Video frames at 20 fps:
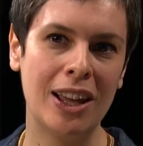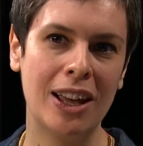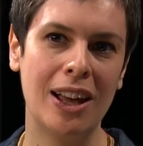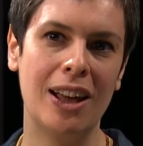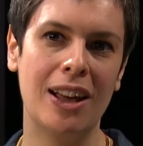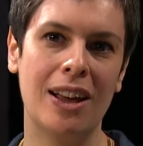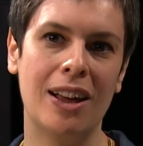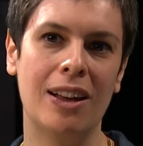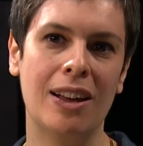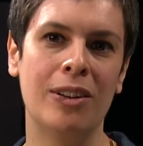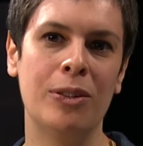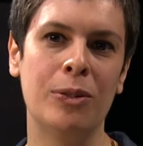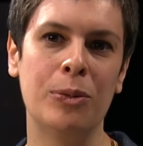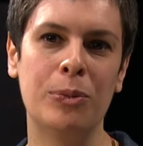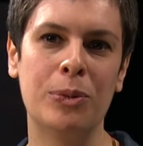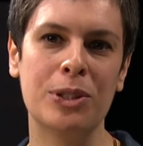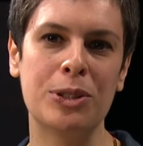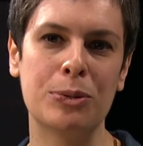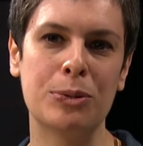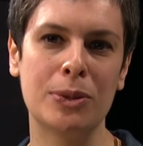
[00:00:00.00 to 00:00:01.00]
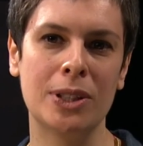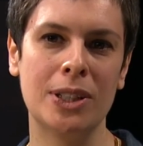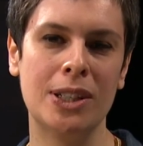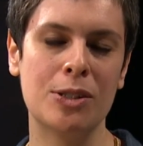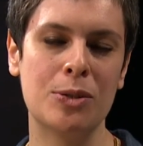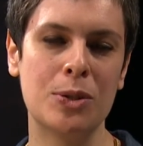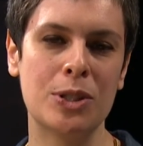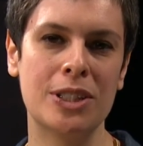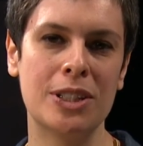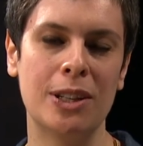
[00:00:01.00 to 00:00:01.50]
Uh, was a really
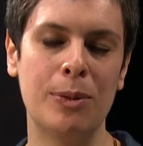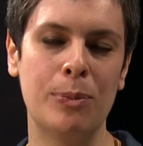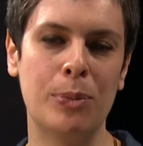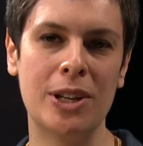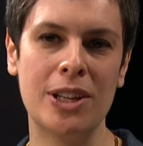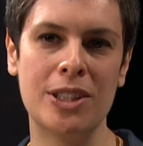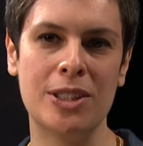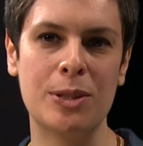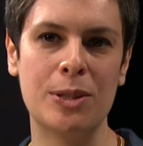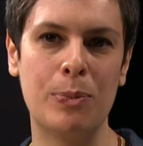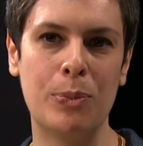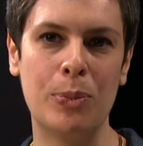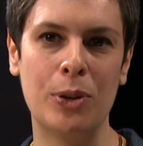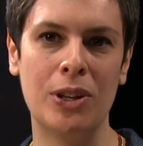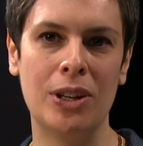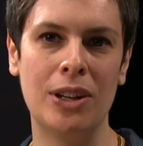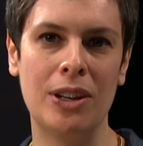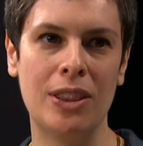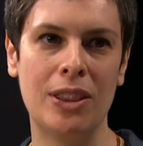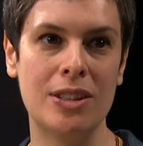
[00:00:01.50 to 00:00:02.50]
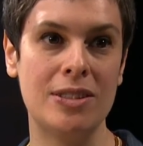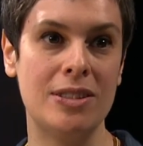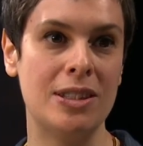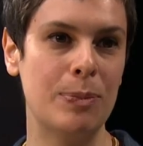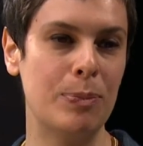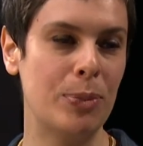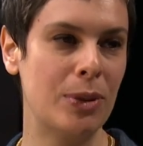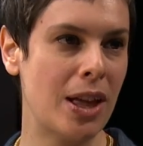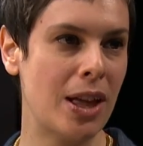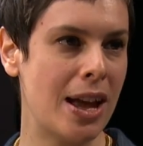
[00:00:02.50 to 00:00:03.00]
interesting place to put the
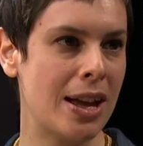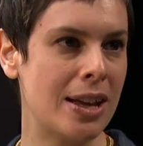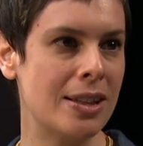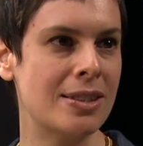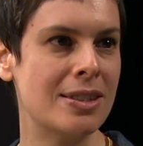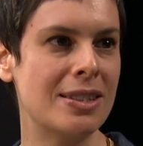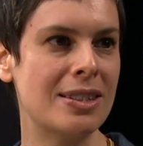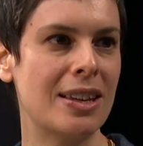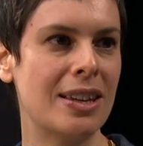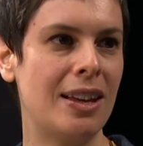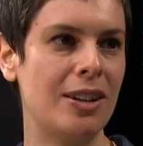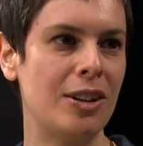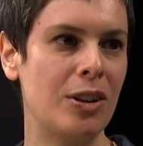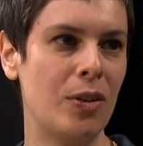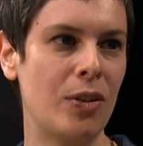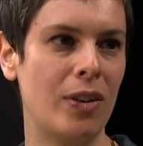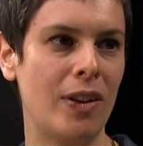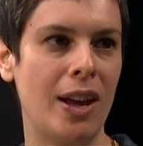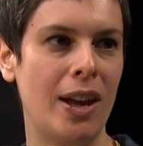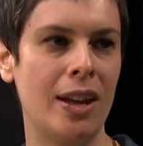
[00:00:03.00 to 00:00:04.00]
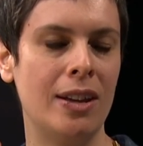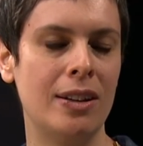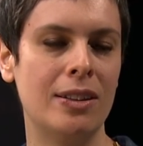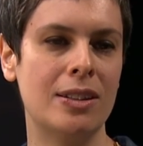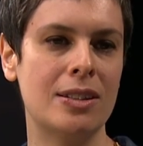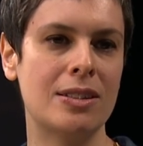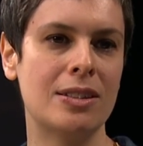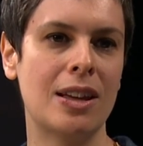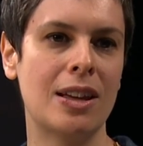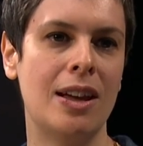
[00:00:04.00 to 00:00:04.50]
zip lines and create
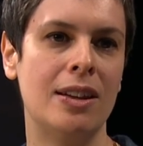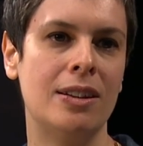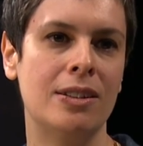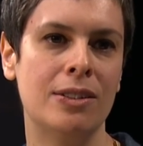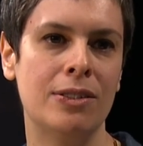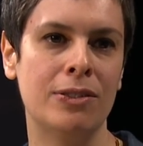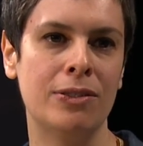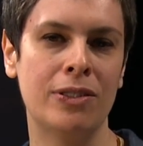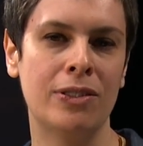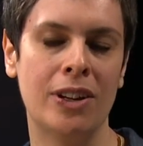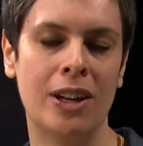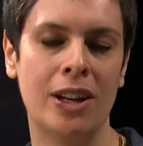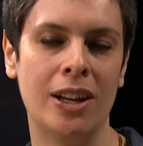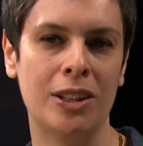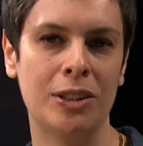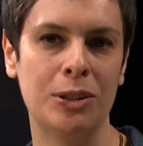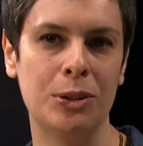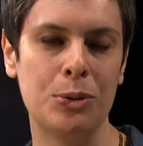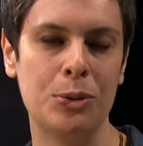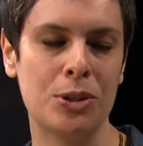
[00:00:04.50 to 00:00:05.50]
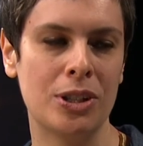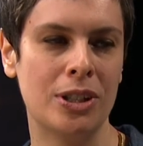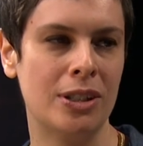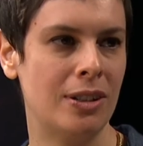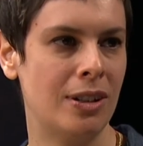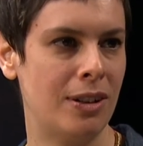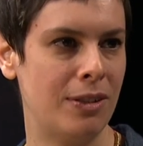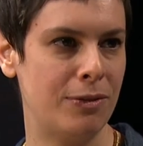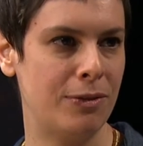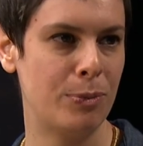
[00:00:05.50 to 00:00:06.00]
this kind of uh,
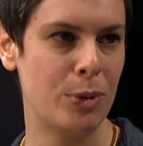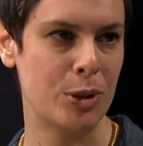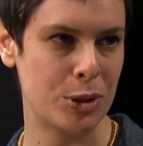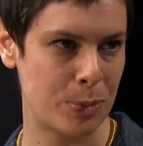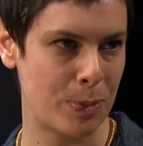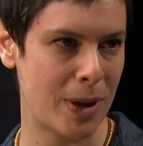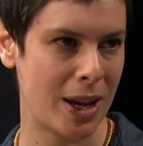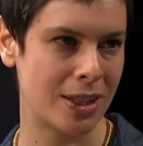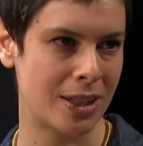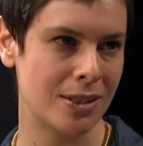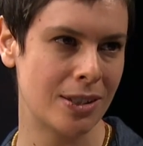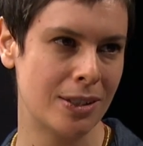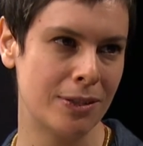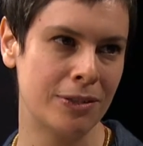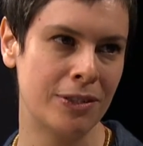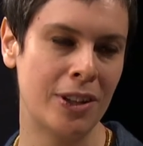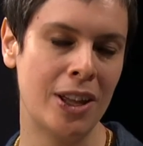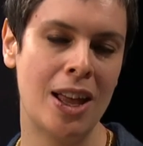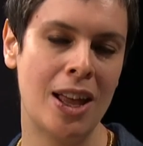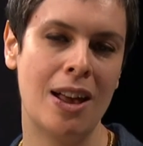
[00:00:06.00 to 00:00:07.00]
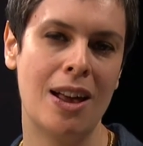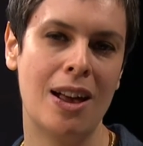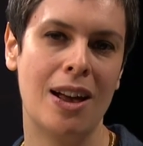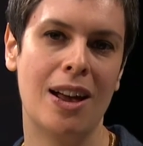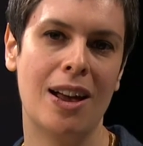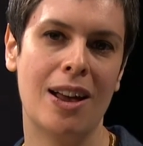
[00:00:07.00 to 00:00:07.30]
illusion of perspective. Mm -hmm.